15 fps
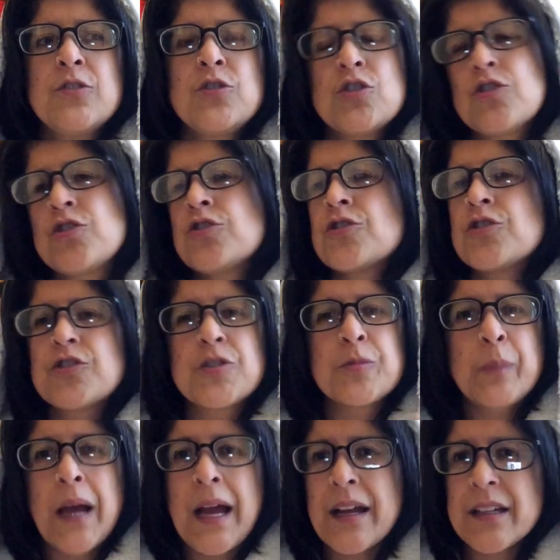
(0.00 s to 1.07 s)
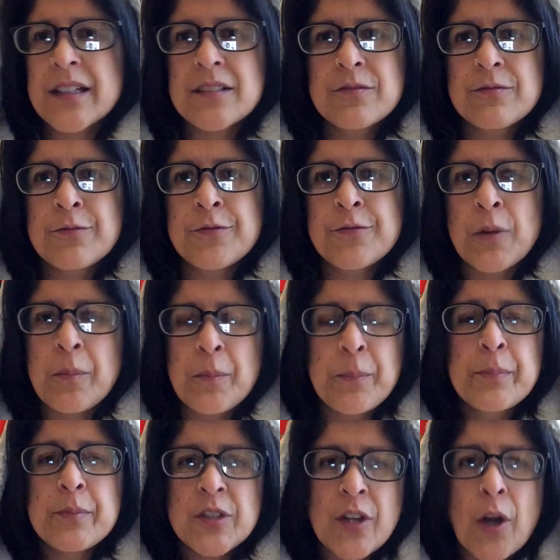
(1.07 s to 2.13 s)
just draws you back. From,
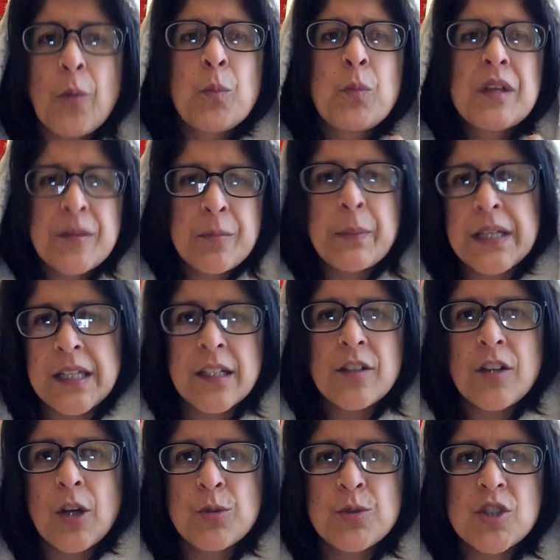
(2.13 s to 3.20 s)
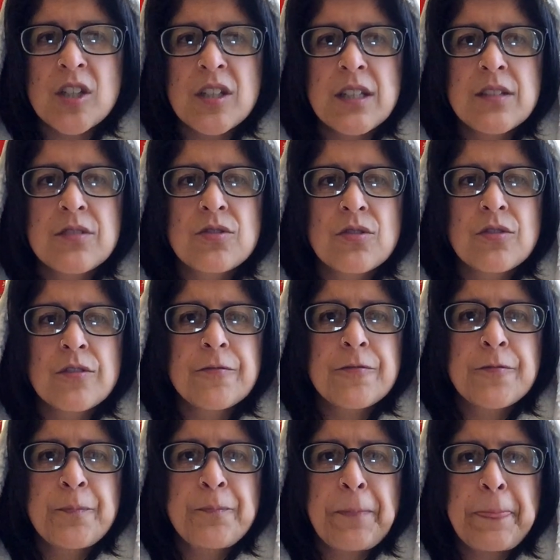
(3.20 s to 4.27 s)
you know, with being an OG sort of
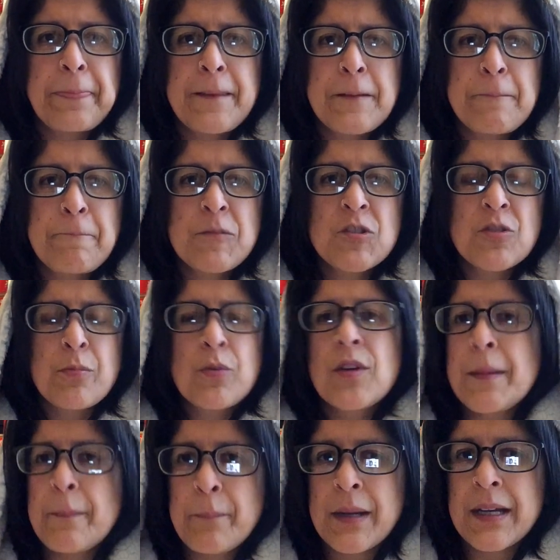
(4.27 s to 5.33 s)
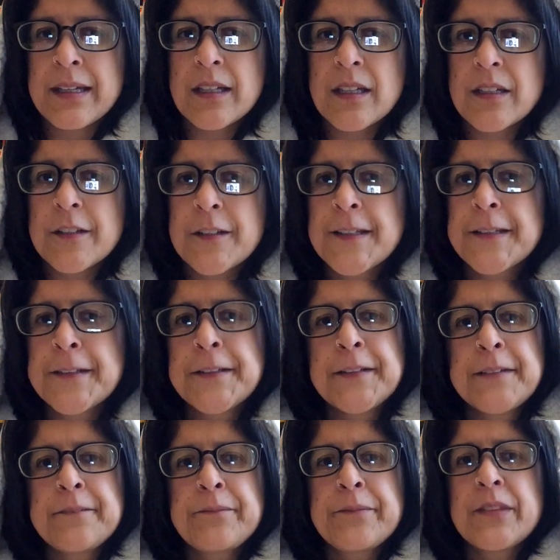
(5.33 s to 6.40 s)
Supreme buyer,
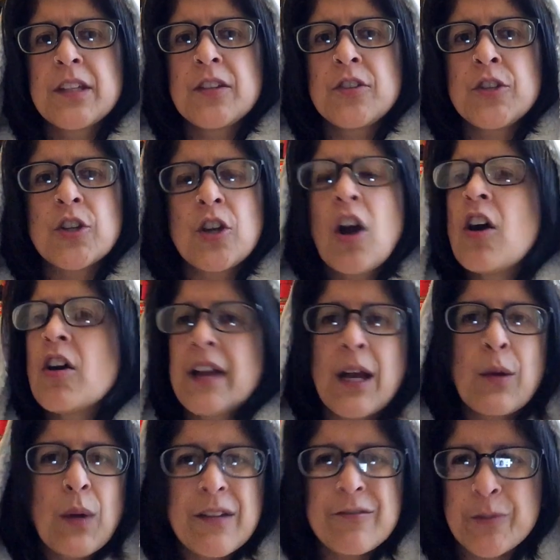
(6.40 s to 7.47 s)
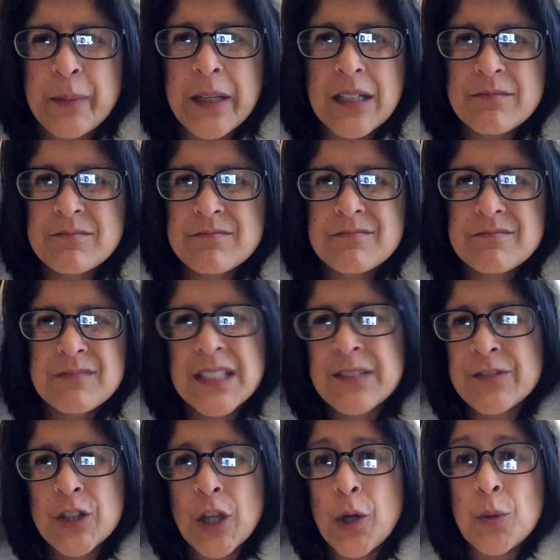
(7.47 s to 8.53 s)
you can't get away from it.
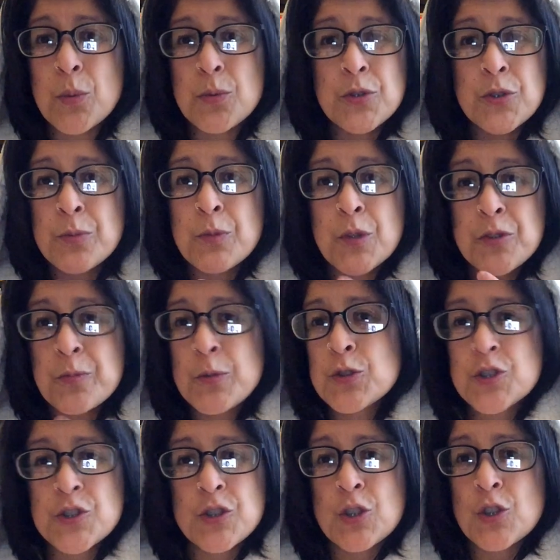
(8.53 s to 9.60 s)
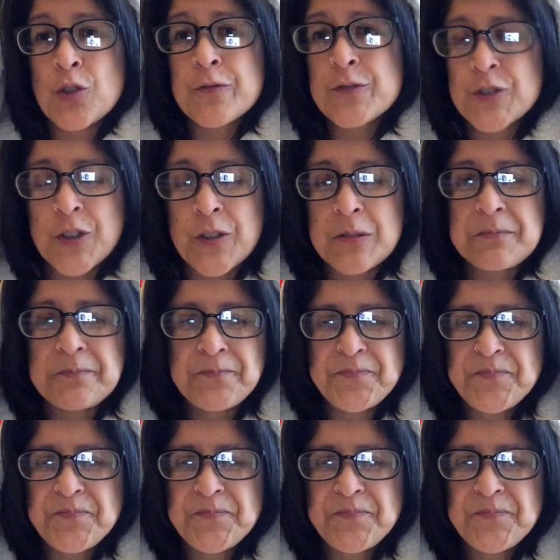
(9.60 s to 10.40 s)
Even though you, as much as you'd love to,